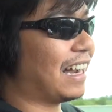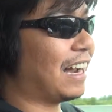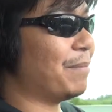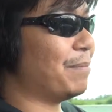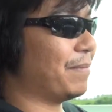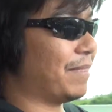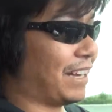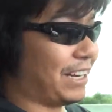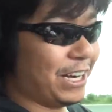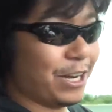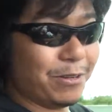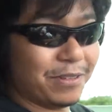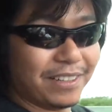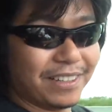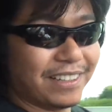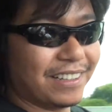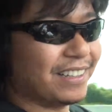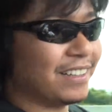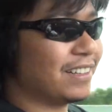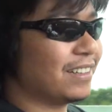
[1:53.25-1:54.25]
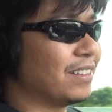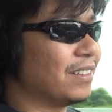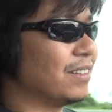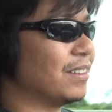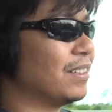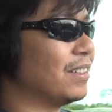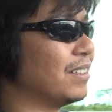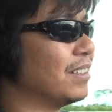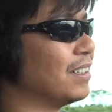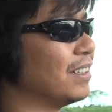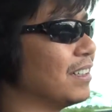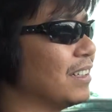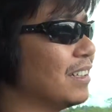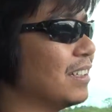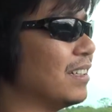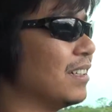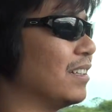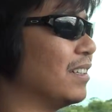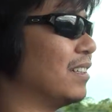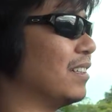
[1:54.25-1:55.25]
What's your classification of
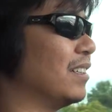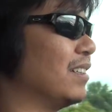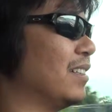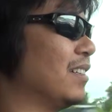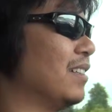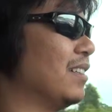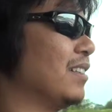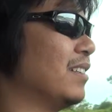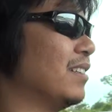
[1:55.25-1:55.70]
a shell?